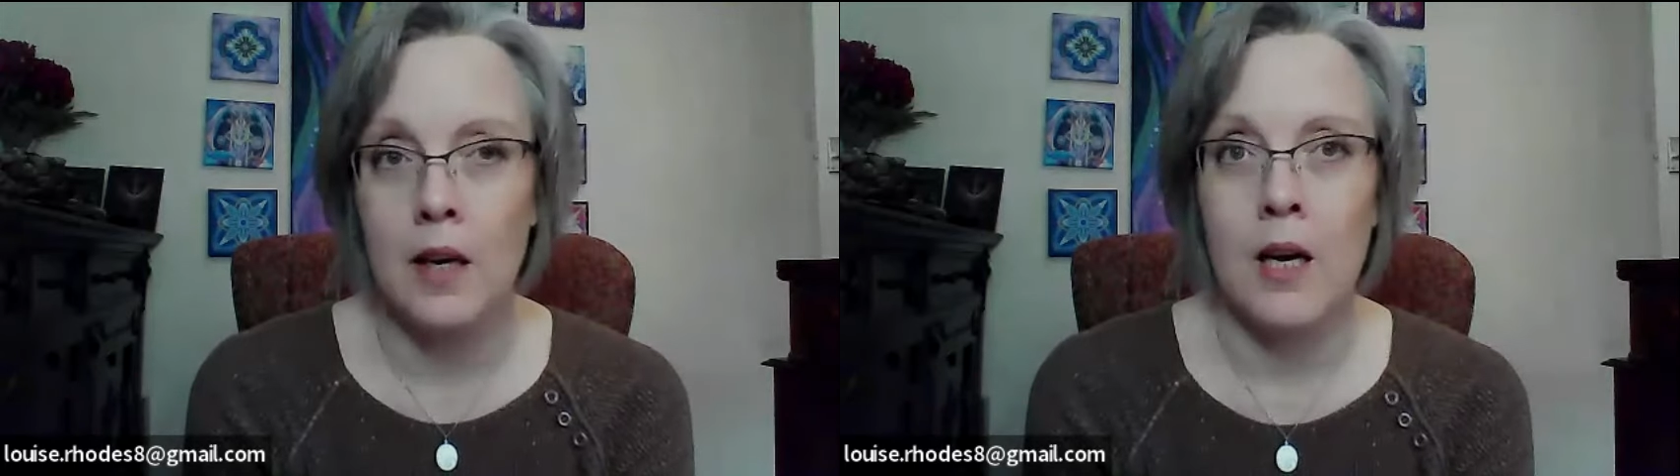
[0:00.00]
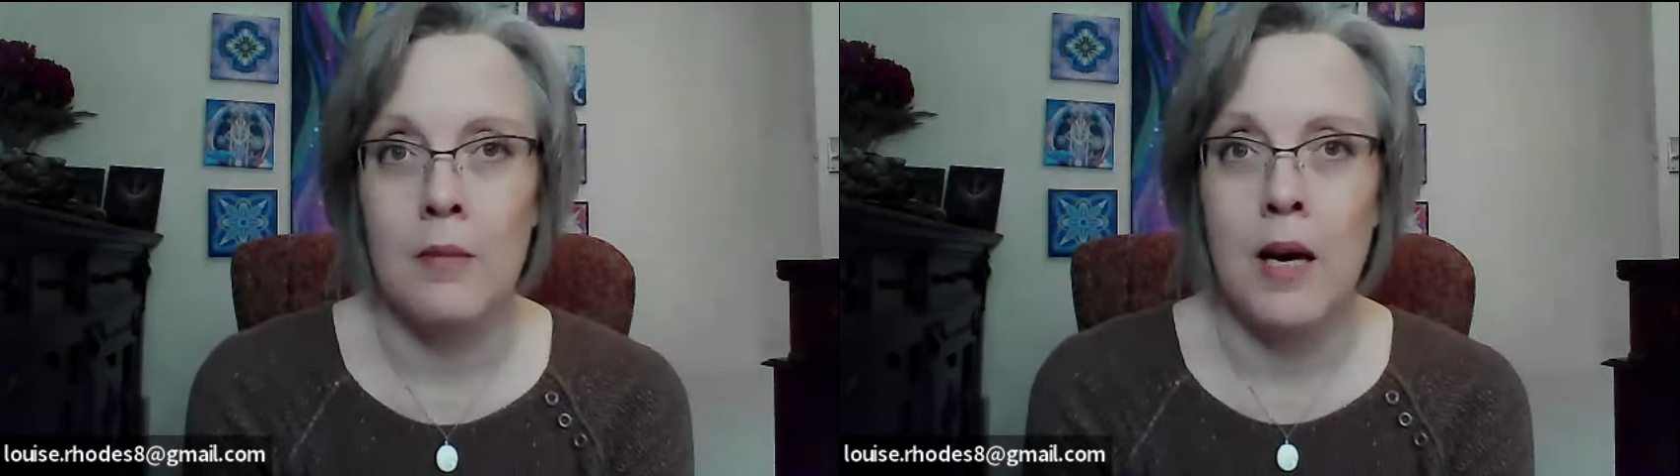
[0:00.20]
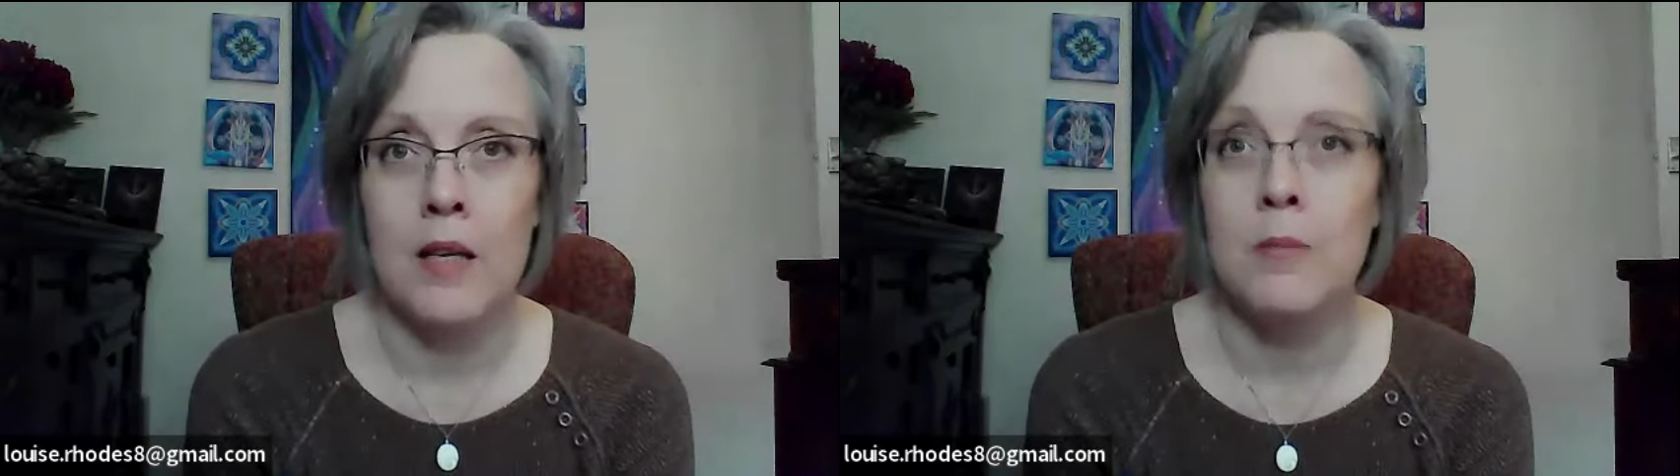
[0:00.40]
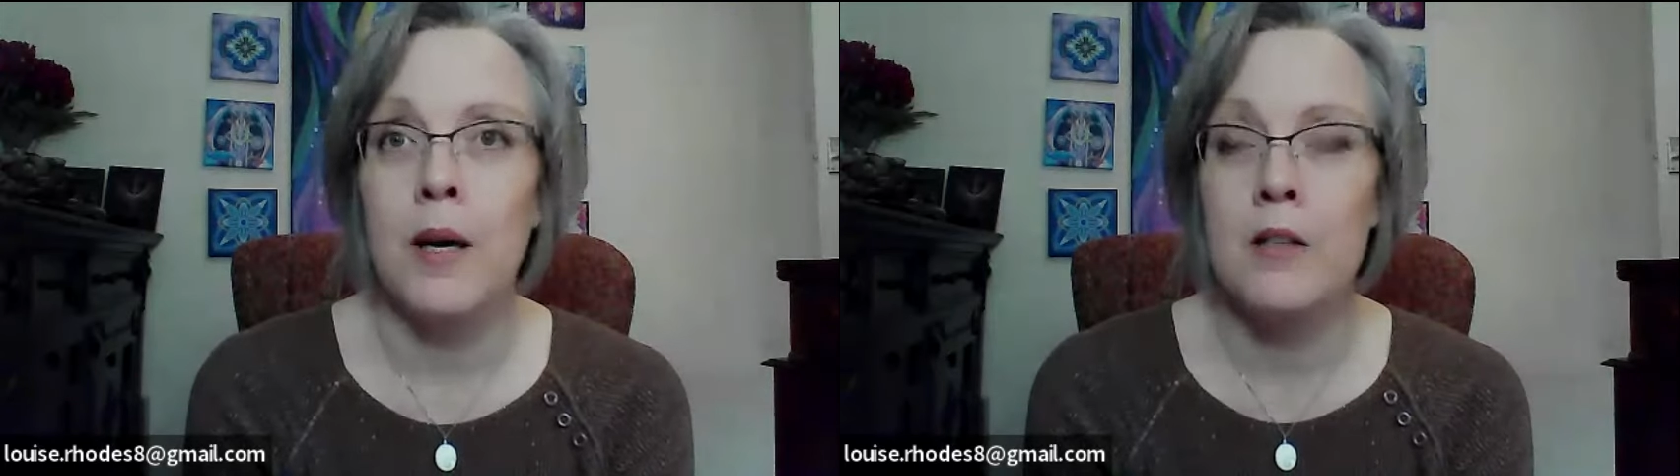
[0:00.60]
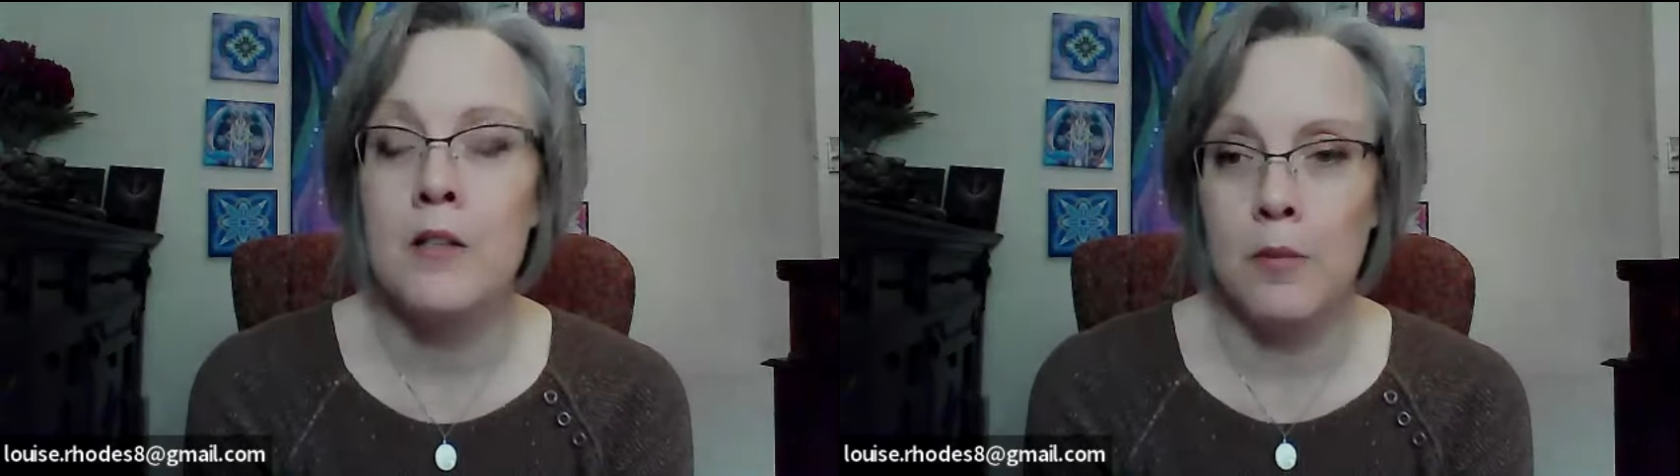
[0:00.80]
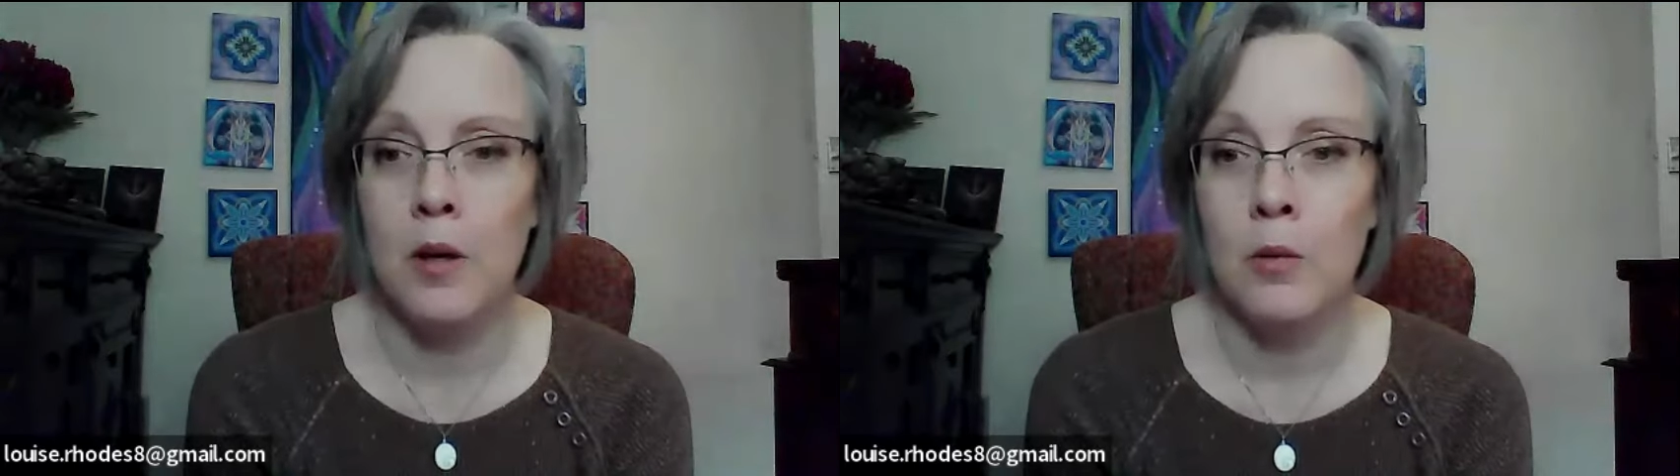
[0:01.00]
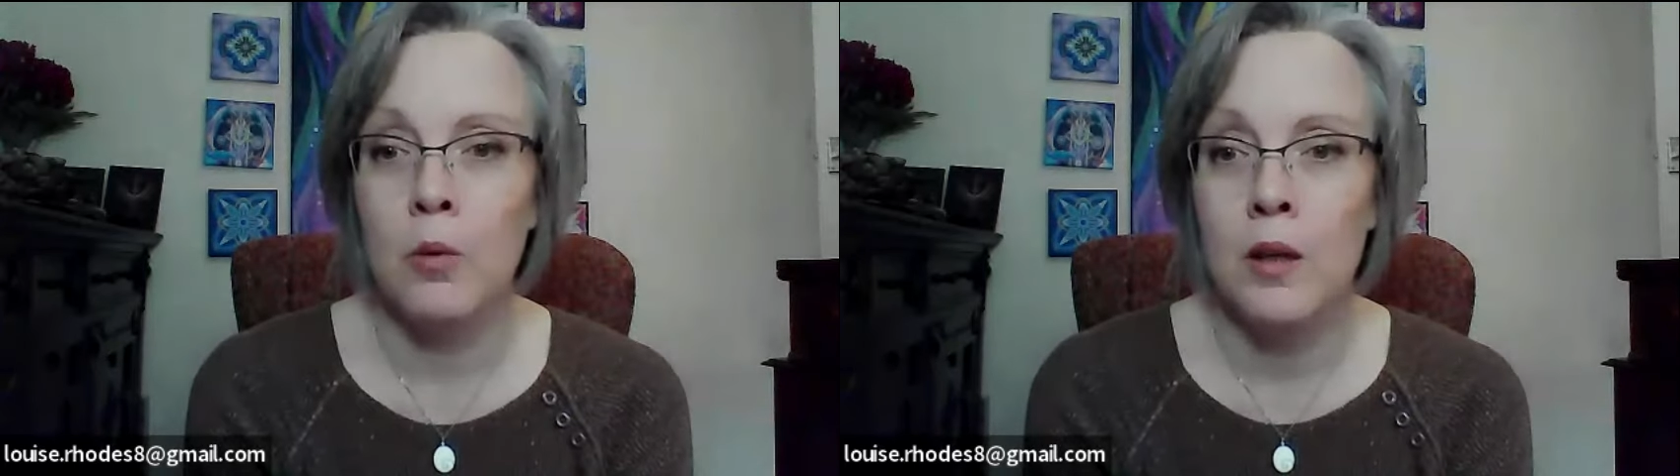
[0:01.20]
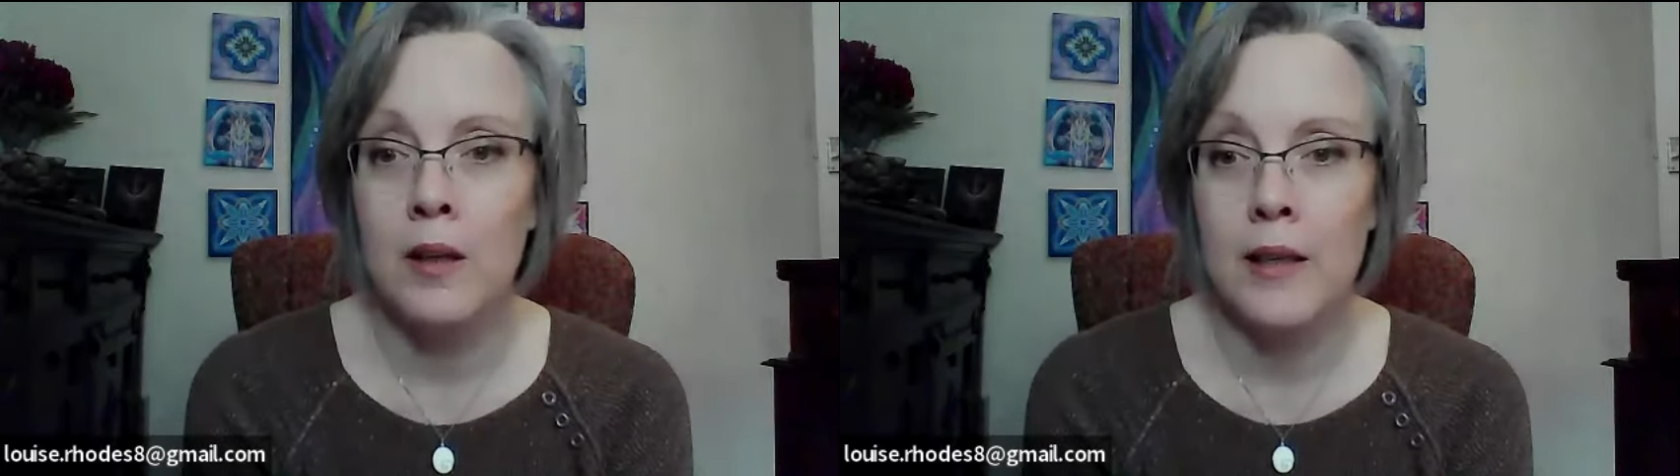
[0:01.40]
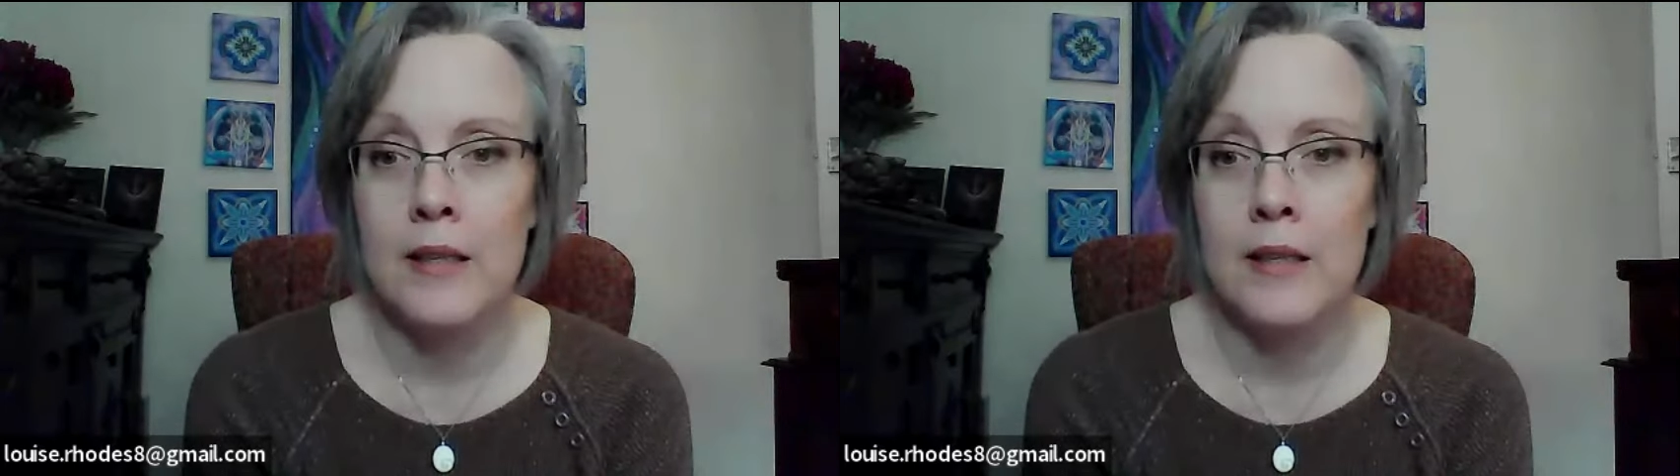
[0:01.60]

aspect of my work